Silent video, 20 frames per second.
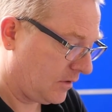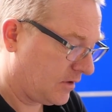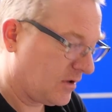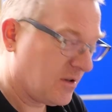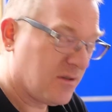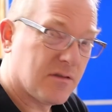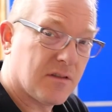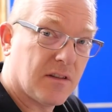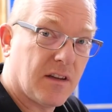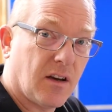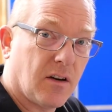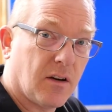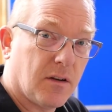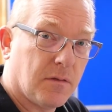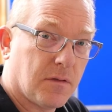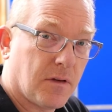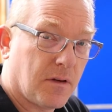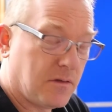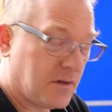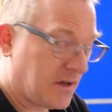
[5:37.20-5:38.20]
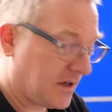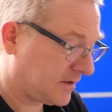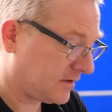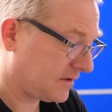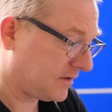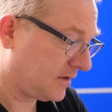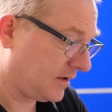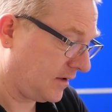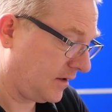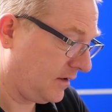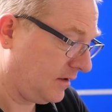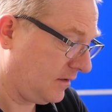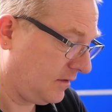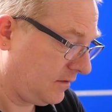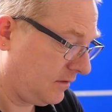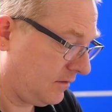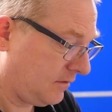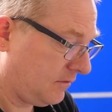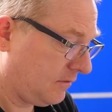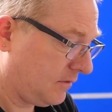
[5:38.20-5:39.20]
using the iPhone yesterday
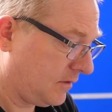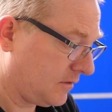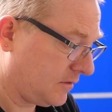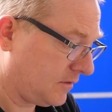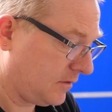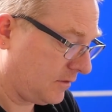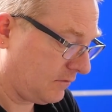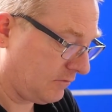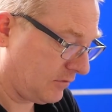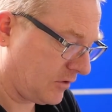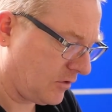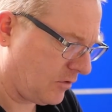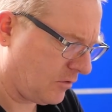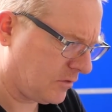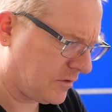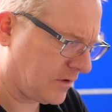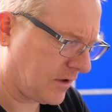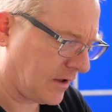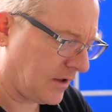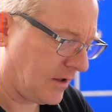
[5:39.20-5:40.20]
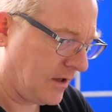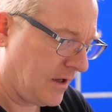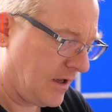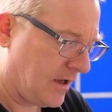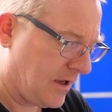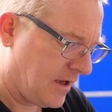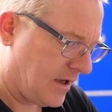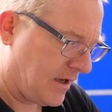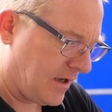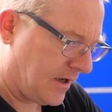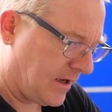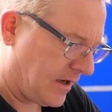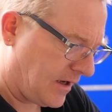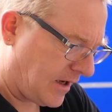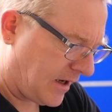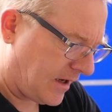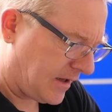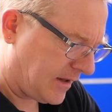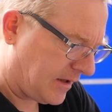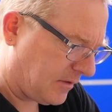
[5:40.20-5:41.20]
when I was doing a recording,
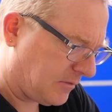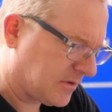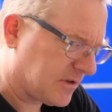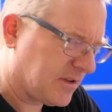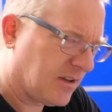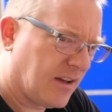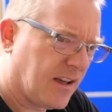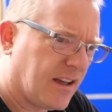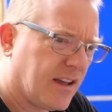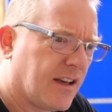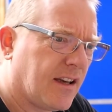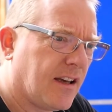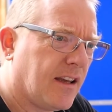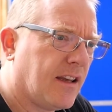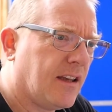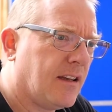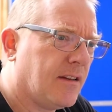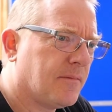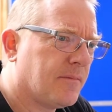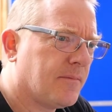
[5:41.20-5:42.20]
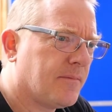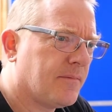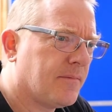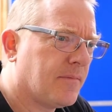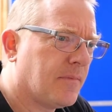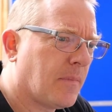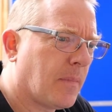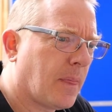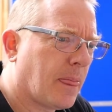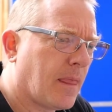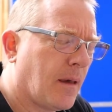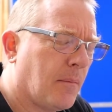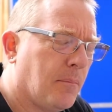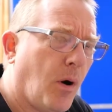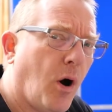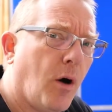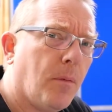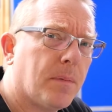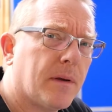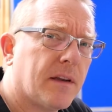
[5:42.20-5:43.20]
and there was like a
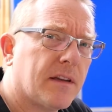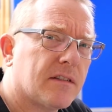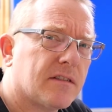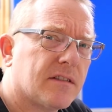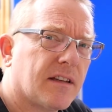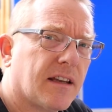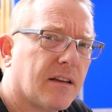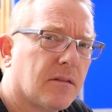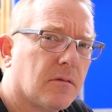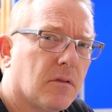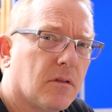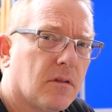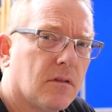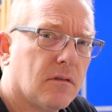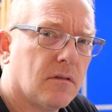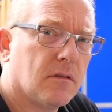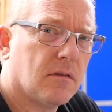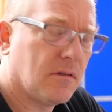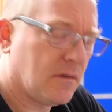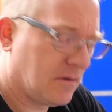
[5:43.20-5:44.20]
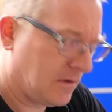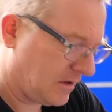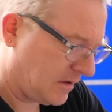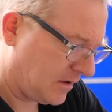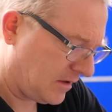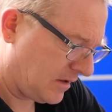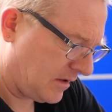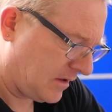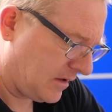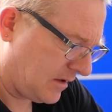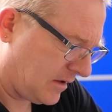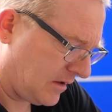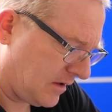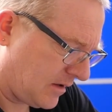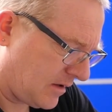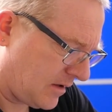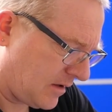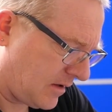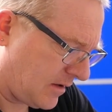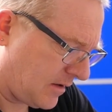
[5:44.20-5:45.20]
popping sound.
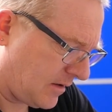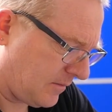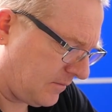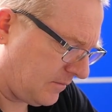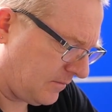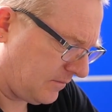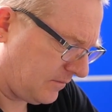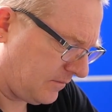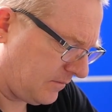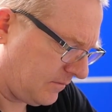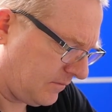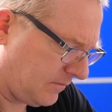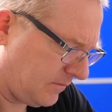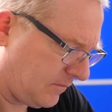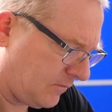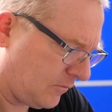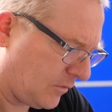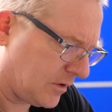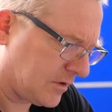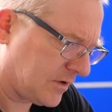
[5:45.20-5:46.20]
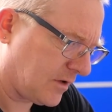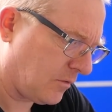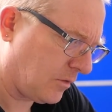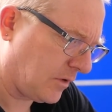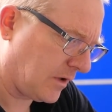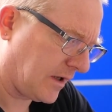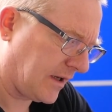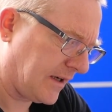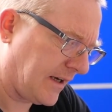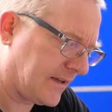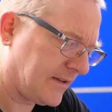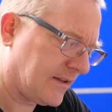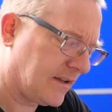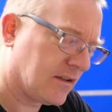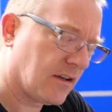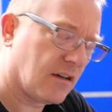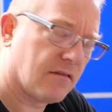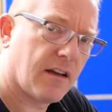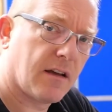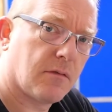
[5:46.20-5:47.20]
Um, so when I
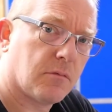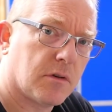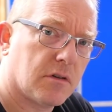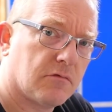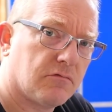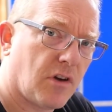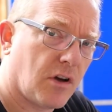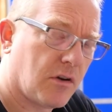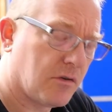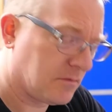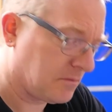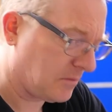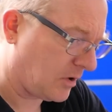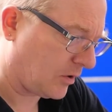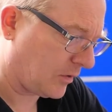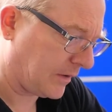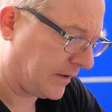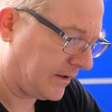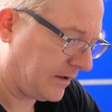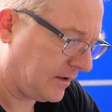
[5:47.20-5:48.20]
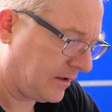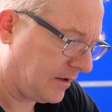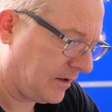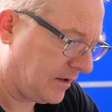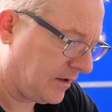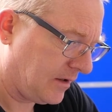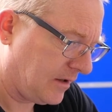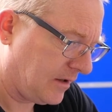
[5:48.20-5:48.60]
connected direct with the Rode mic,